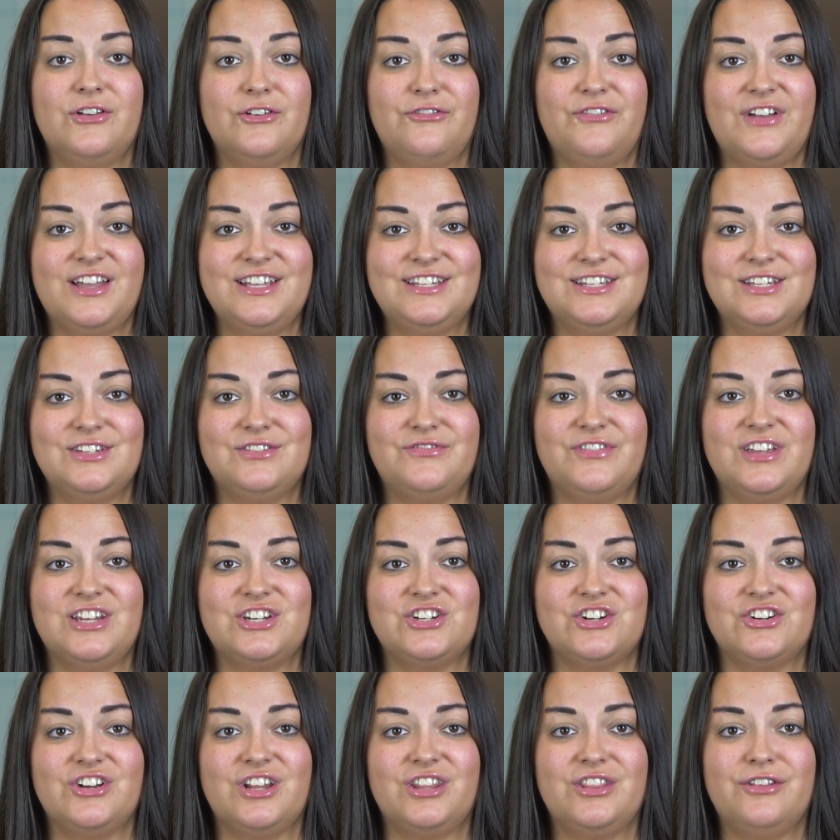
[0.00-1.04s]
your face is
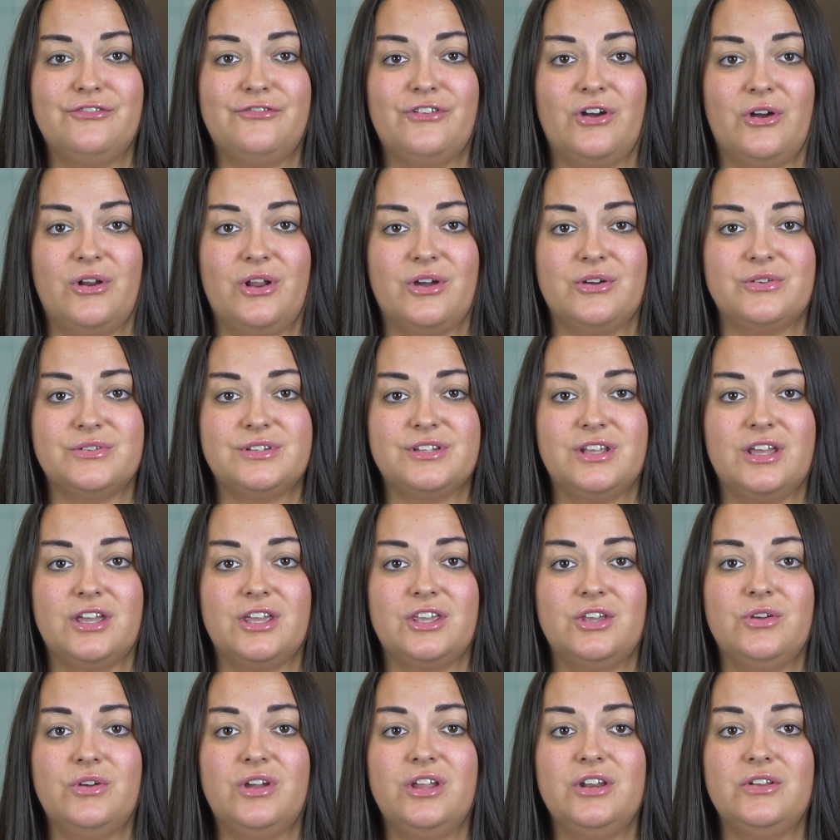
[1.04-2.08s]
featured in the photos,
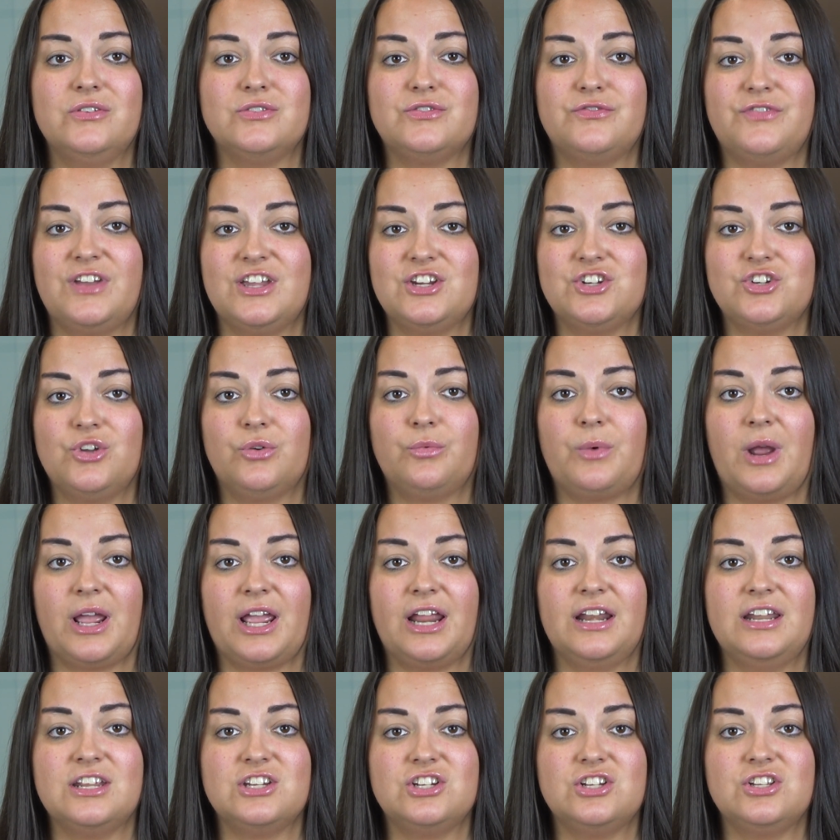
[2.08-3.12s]
you can use facial
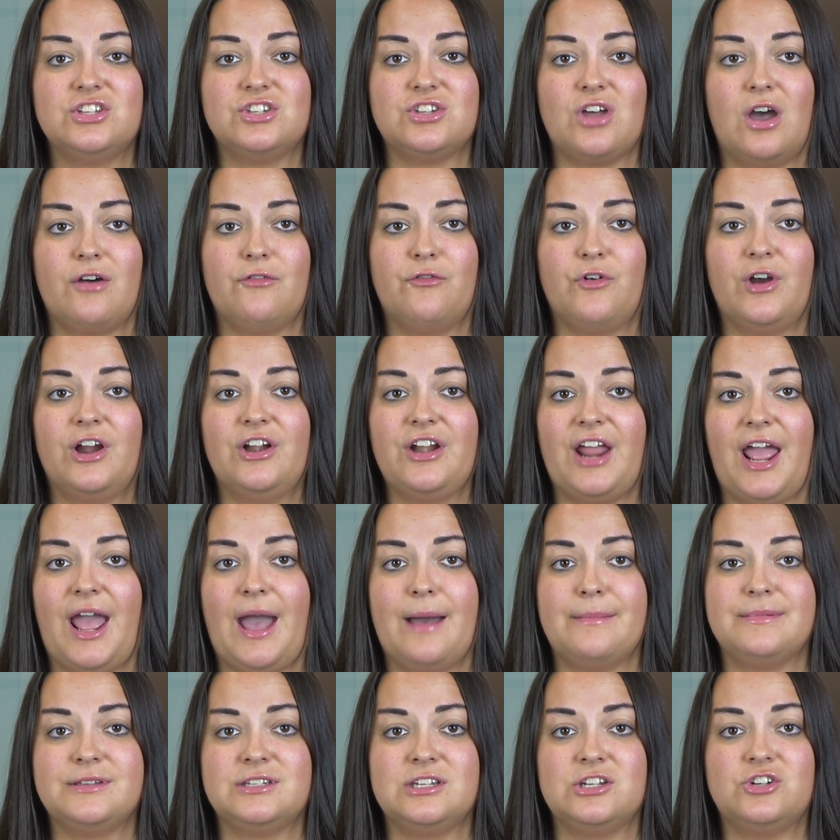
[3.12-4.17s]
recognition software and
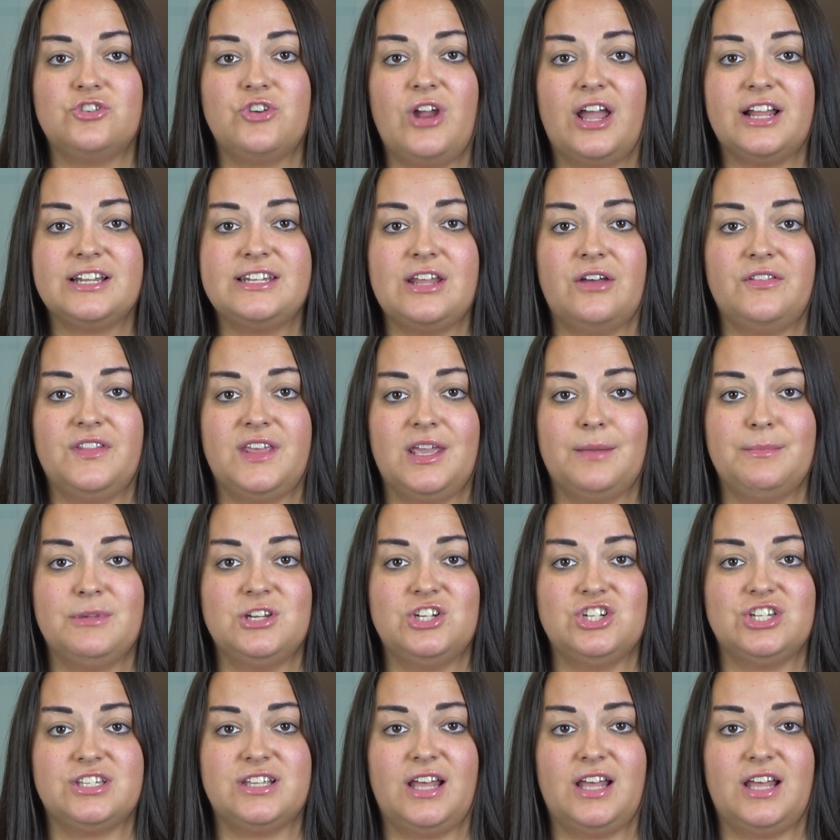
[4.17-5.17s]
apps to track down the images